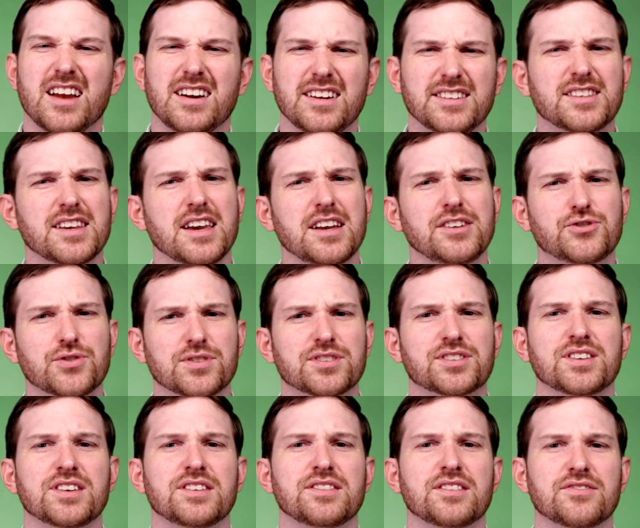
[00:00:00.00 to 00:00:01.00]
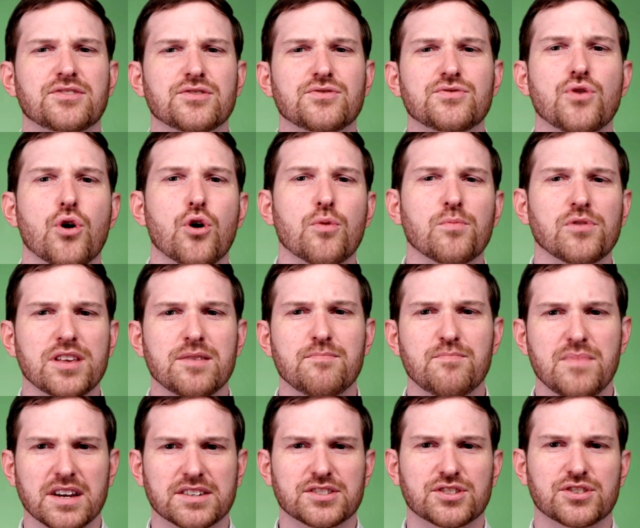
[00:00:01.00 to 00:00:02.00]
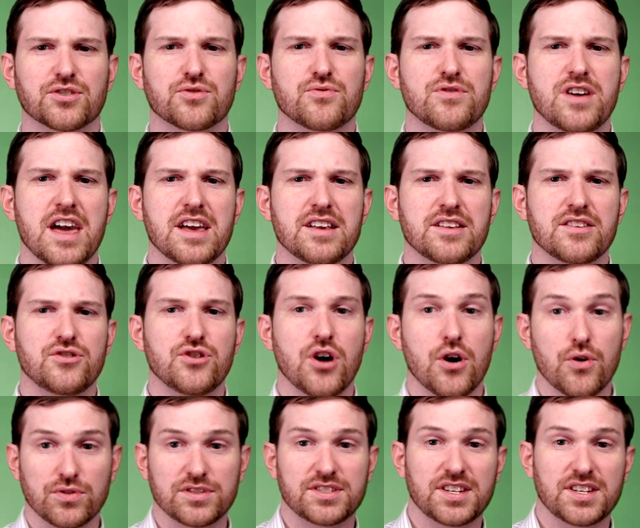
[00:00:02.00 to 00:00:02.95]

And it's interesting that they're normally mixed to create known